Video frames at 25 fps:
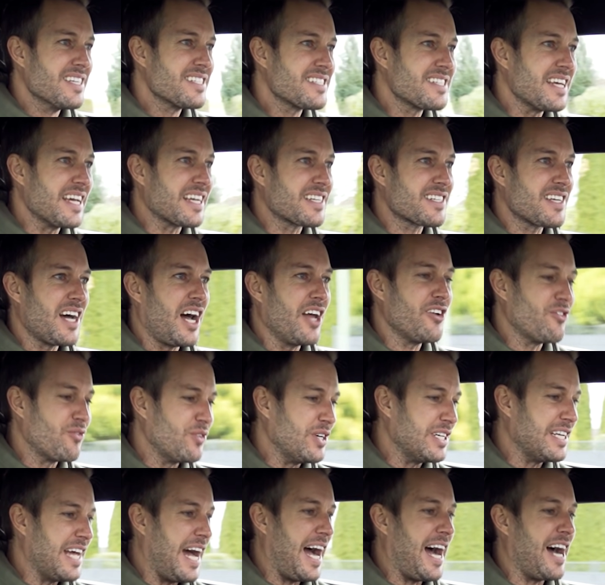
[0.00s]

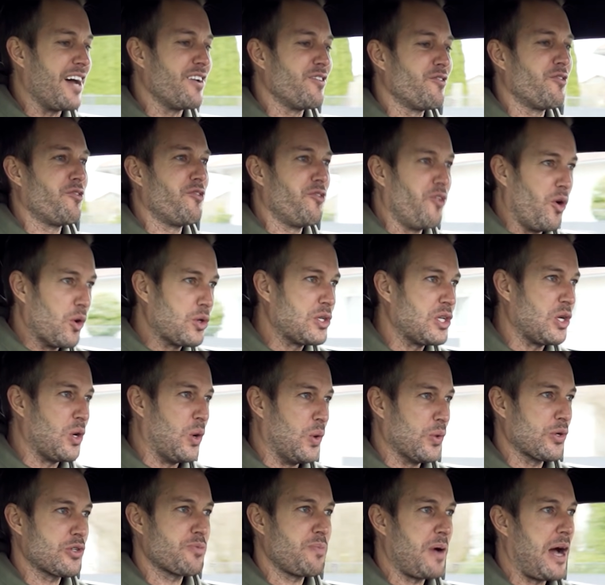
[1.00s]
640
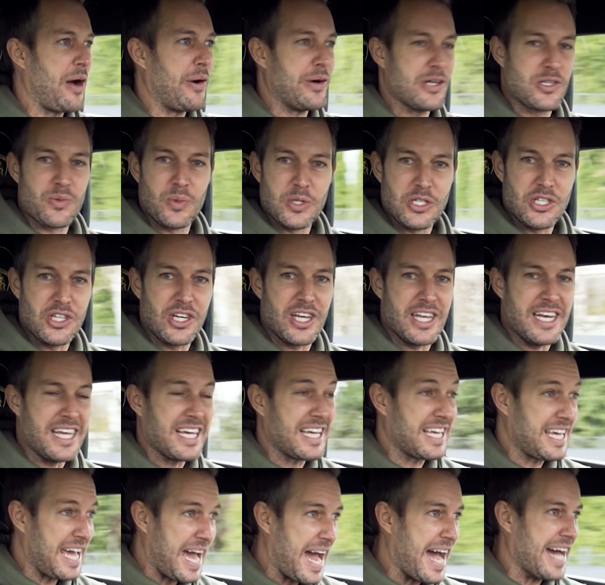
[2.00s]
horsepower is what you're going to
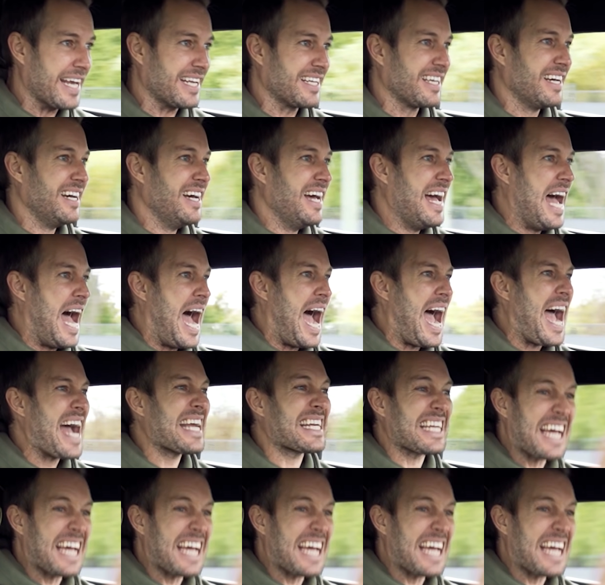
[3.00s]
get at